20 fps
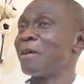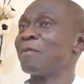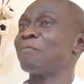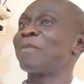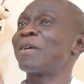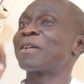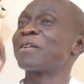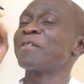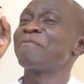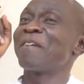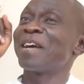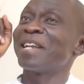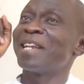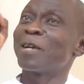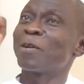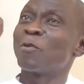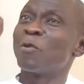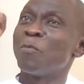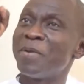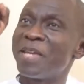But River
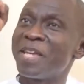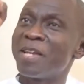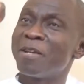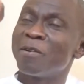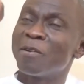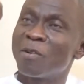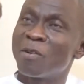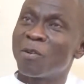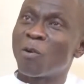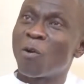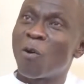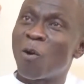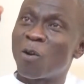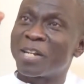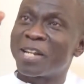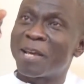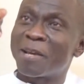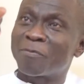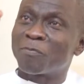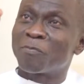Lake will be
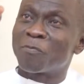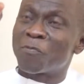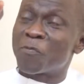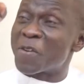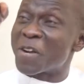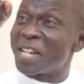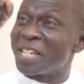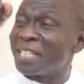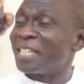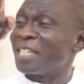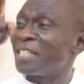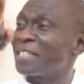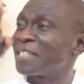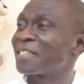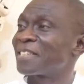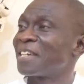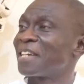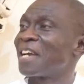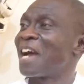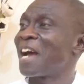on the
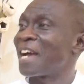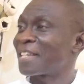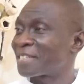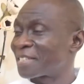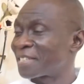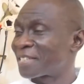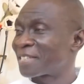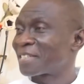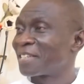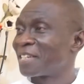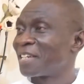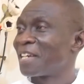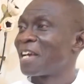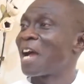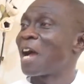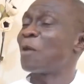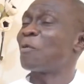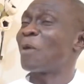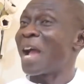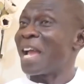fringes as
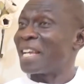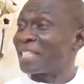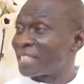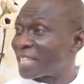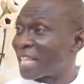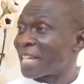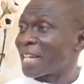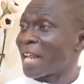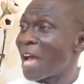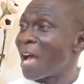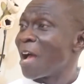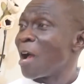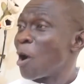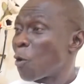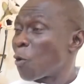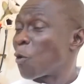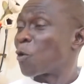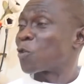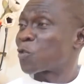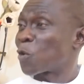our external
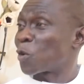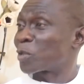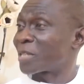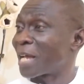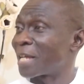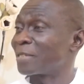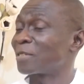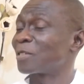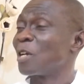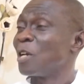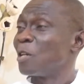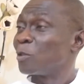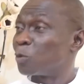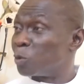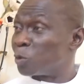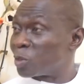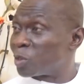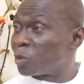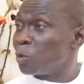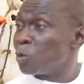consultants
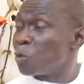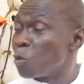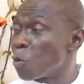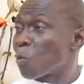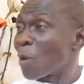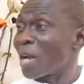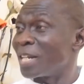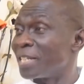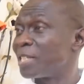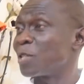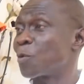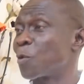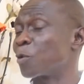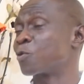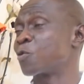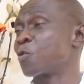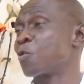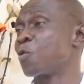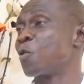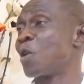to do quality
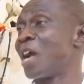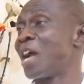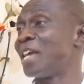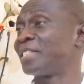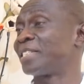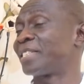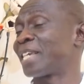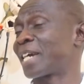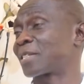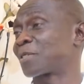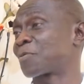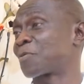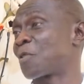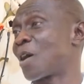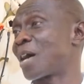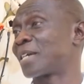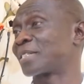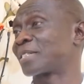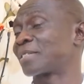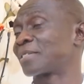control and checks
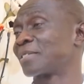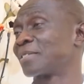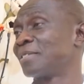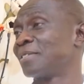for us.